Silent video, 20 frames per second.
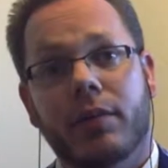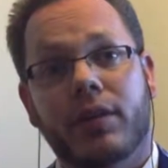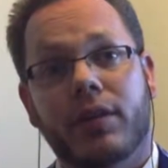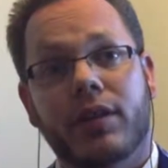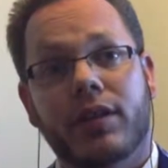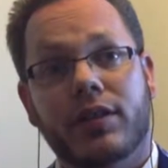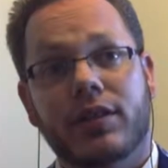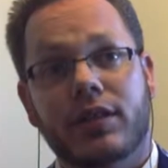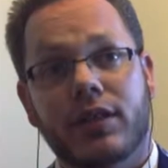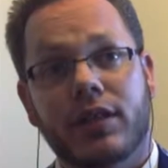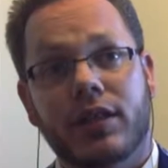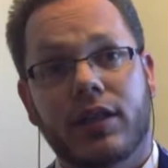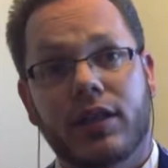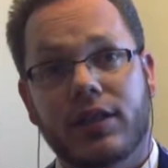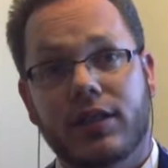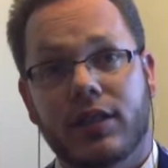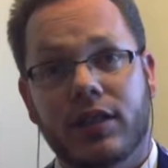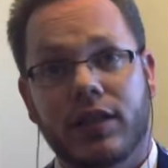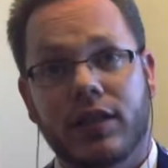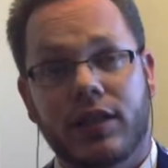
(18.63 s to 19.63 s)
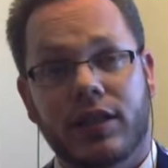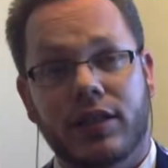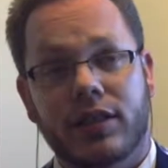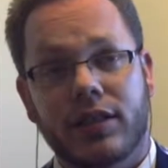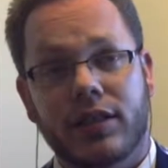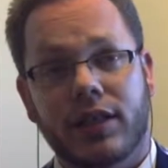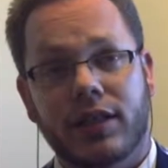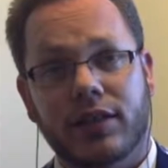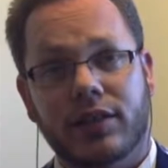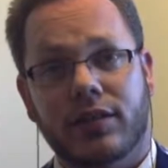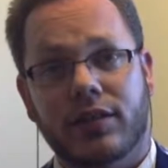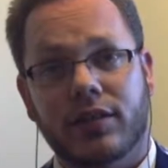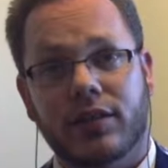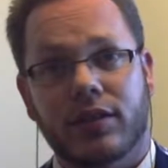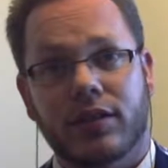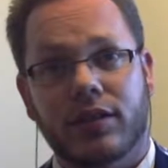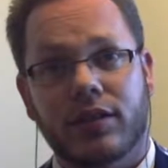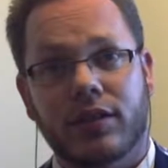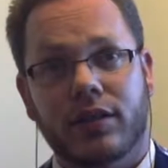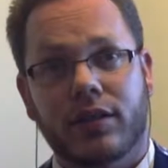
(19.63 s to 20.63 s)
This next
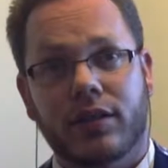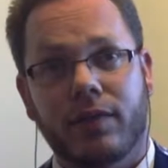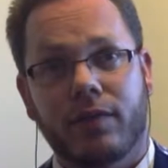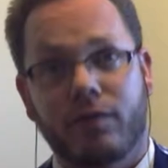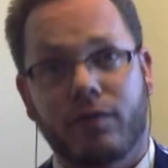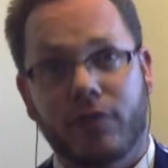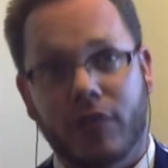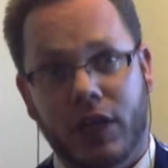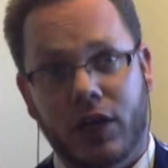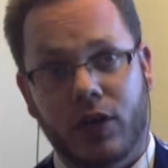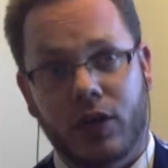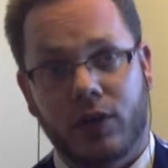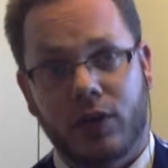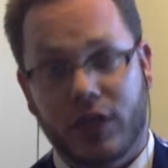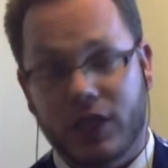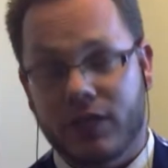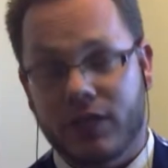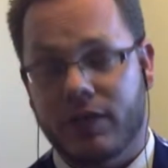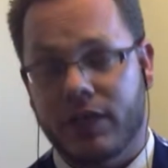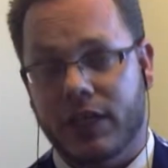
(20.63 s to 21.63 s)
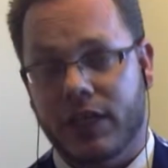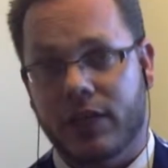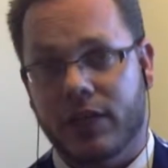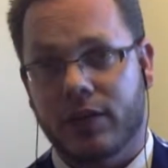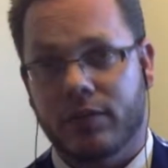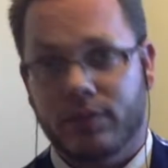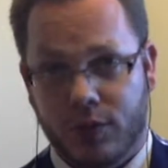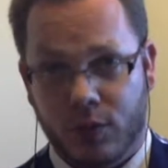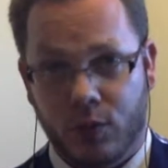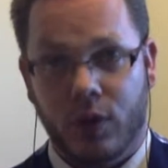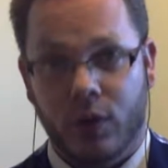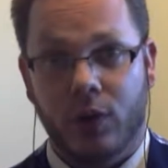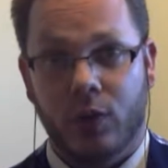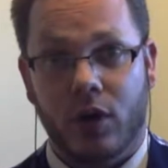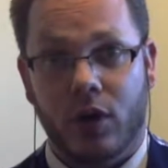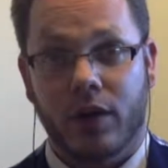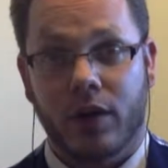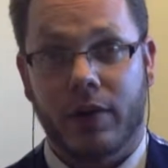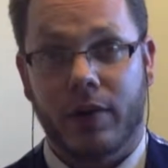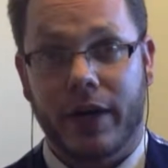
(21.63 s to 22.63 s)
video, the one
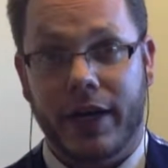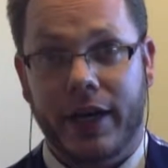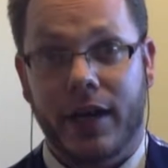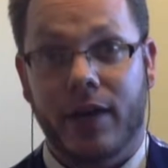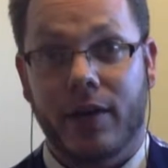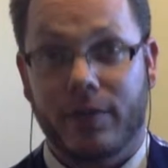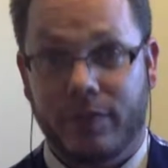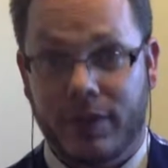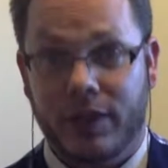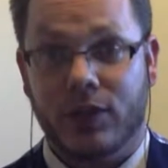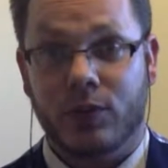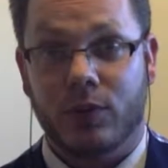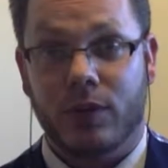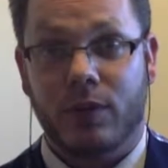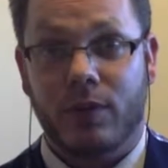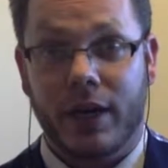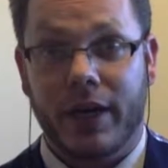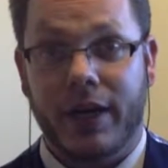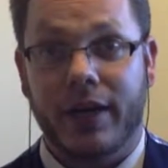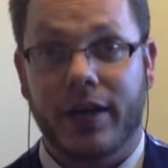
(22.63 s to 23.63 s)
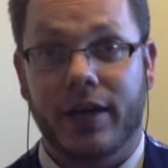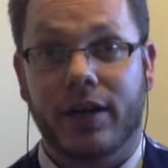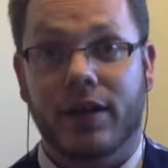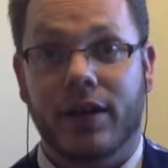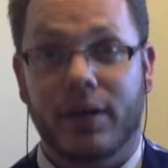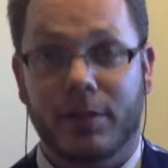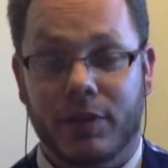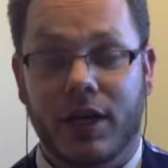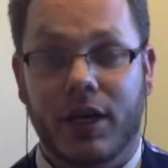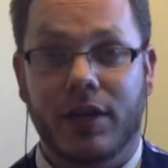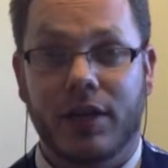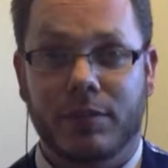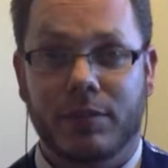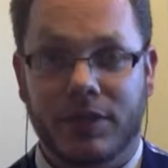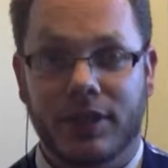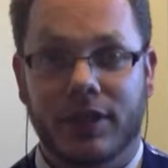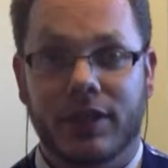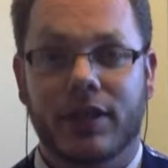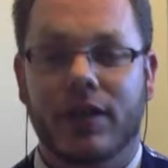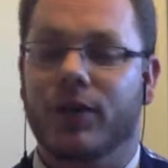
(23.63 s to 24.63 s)
we're on right now, this one right here. I'm
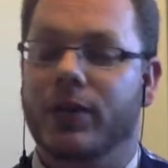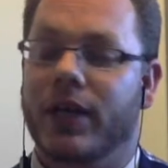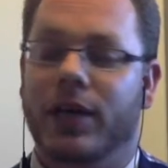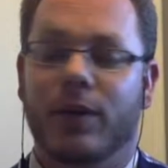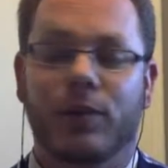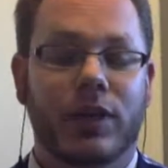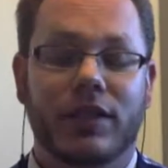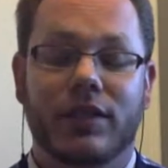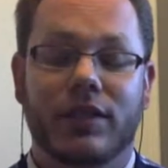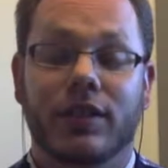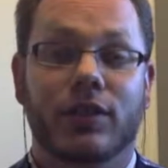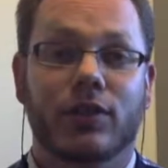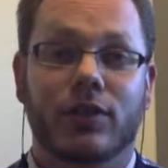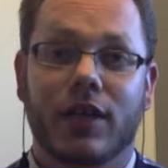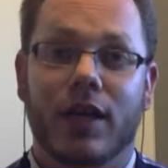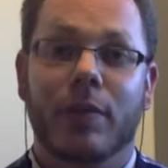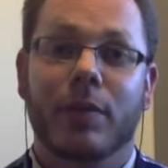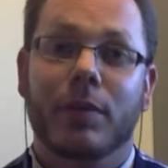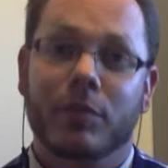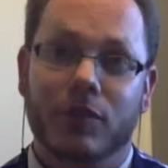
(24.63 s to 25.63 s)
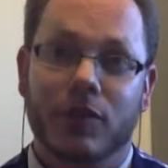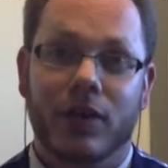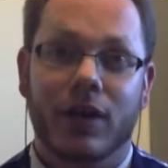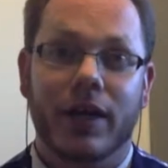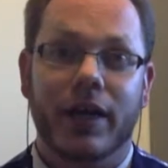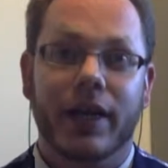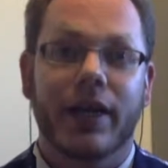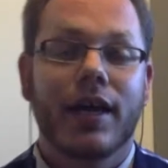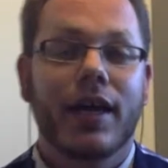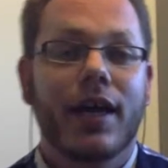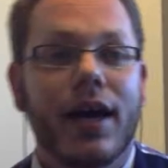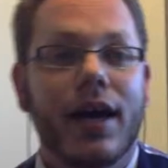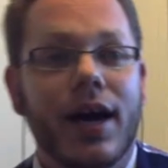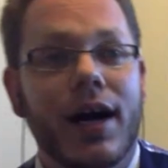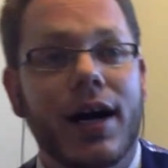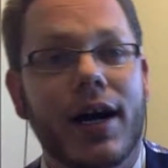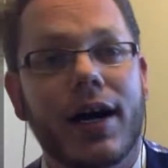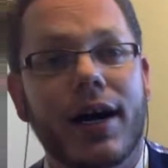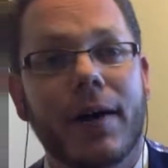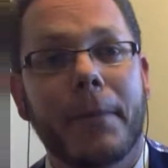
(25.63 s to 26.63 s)
serious. Okay, I'm wasting your time. I'm sorry.
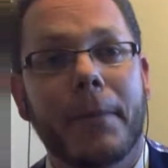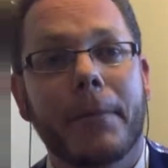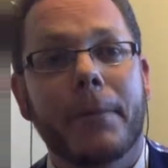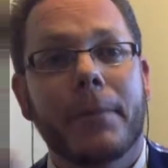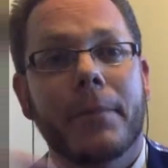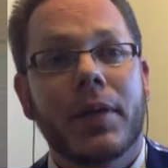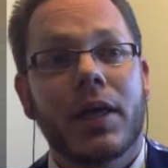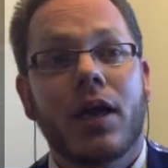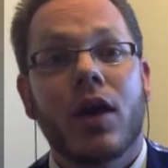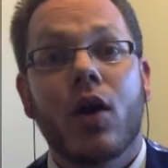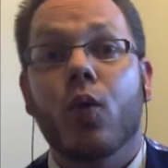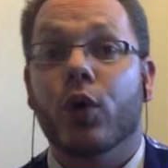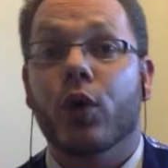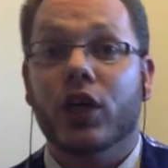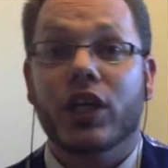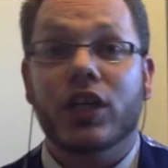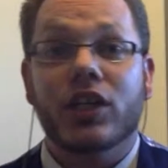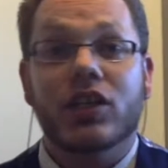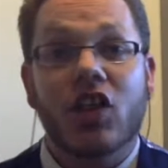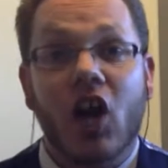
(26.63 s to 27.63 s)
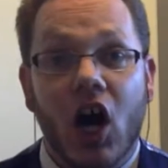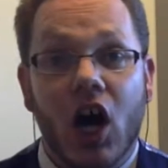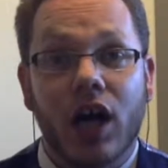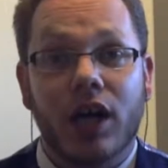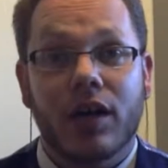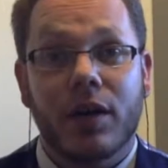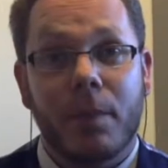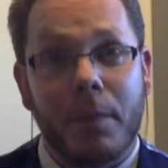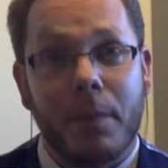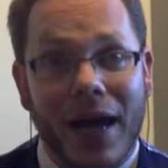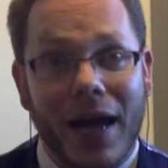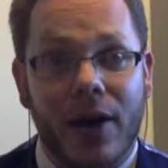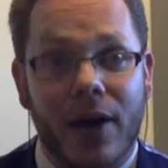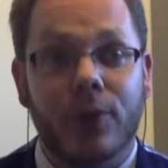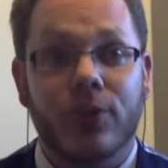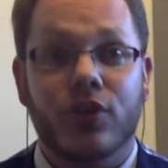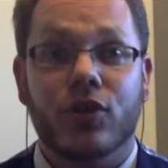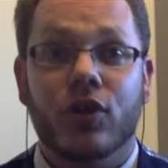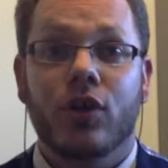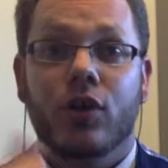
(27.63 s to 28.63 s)
Um, we're going to talk
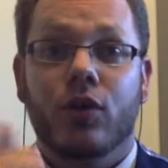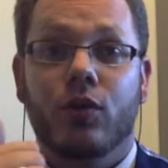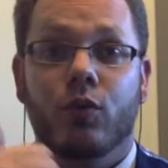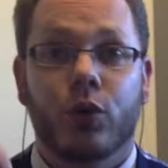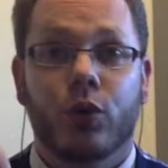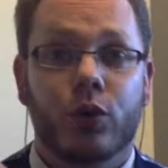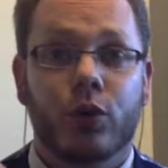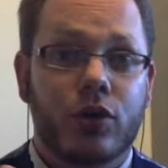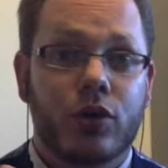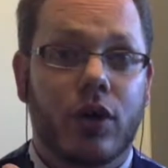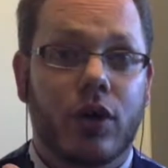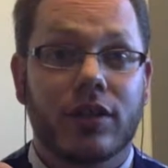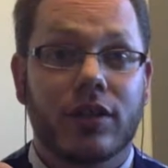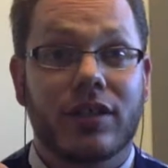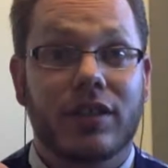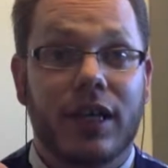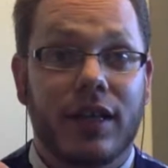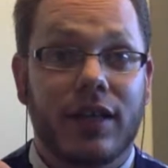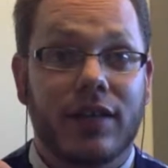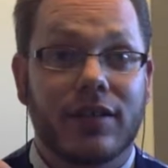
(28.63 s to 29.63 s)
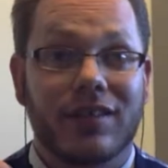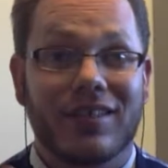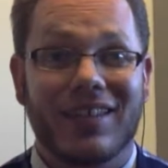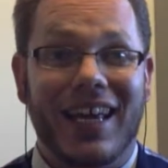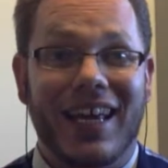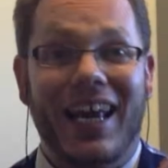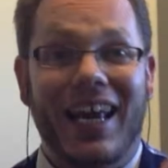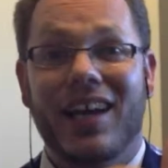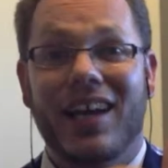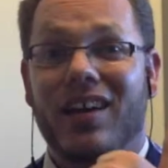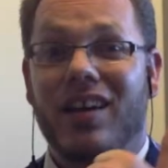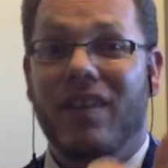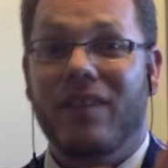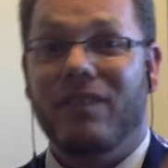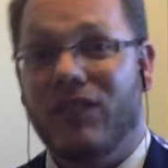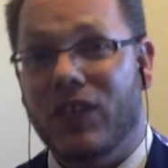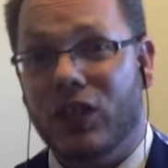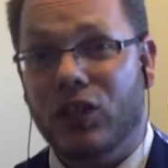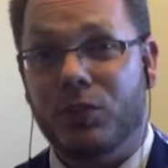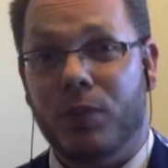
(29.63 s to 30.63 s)
about root cause analysis and
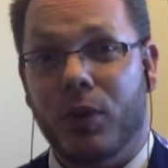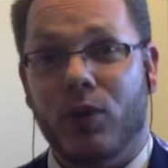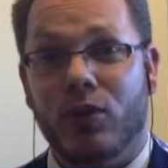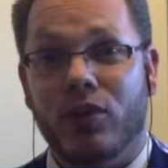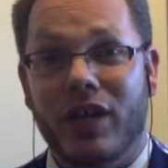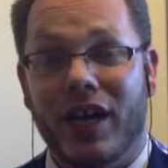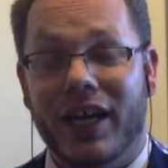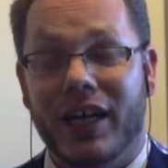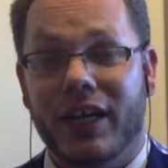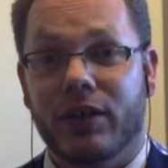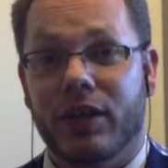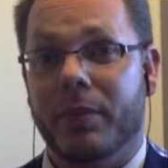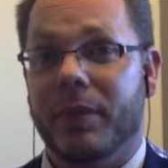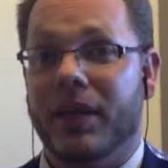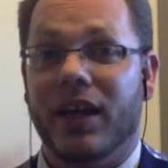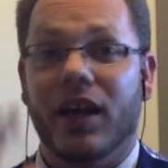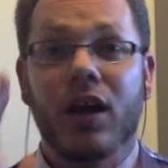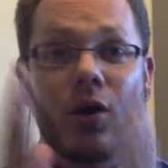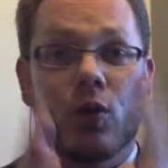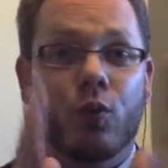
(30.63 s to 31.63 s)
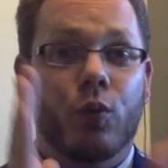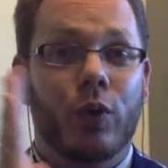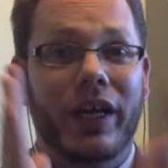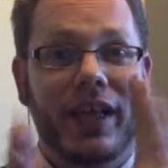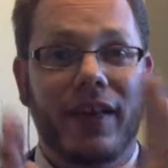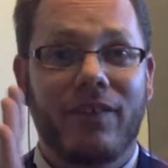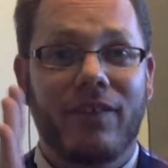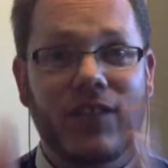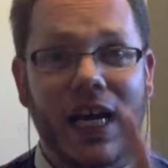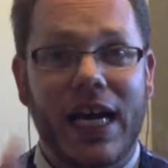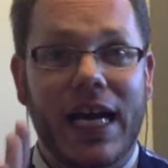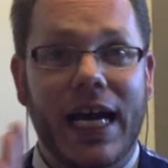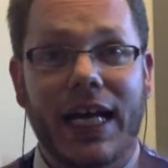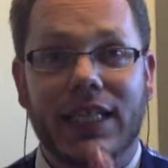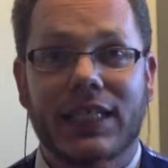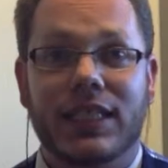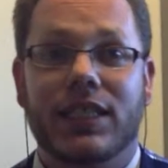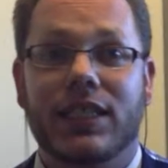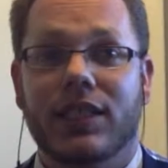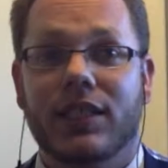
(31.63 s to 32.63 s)
fishbone diagramming really
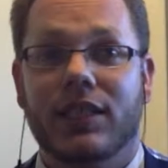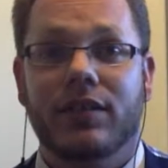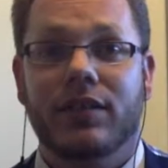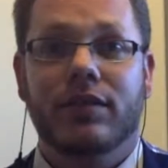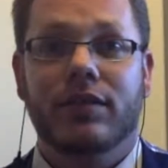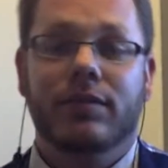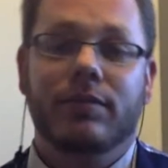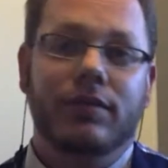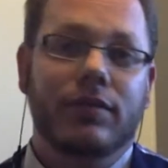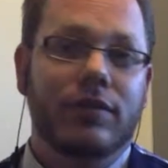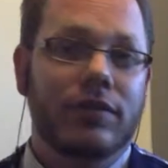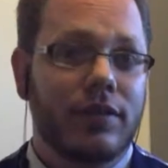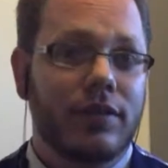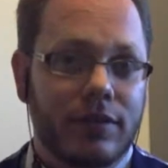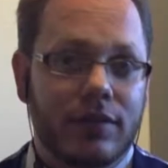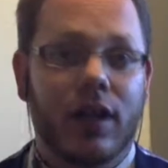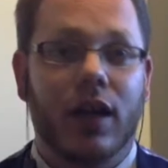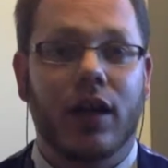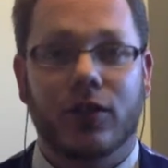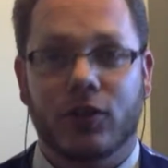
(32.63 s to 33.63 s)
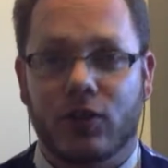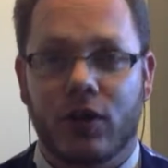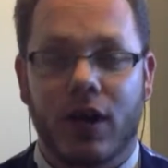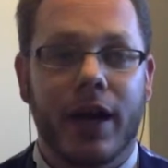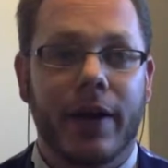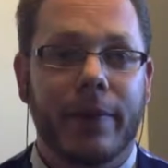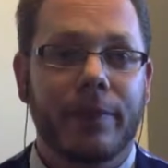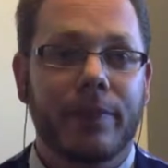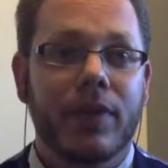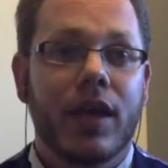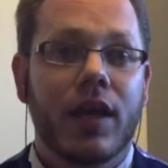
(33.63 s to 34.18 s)
fast. I'll try.